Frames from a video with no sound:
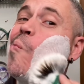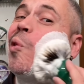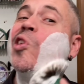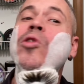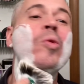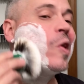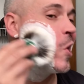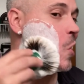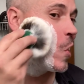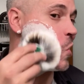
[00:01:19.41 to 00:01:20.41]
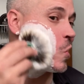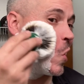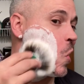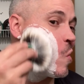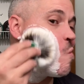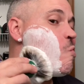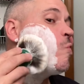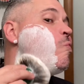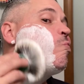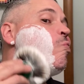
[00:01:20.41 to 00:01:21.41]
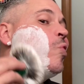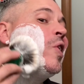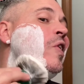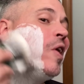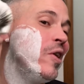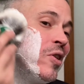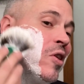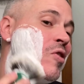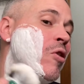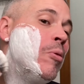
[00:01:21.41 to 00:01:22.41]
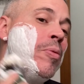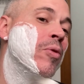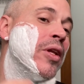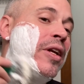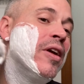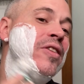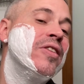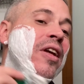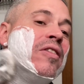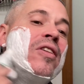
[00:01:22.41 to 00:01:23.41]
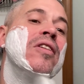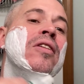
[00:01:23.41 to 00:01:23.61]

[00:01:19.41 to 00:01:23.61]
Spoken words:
but it's a really nice soap, really nice scent.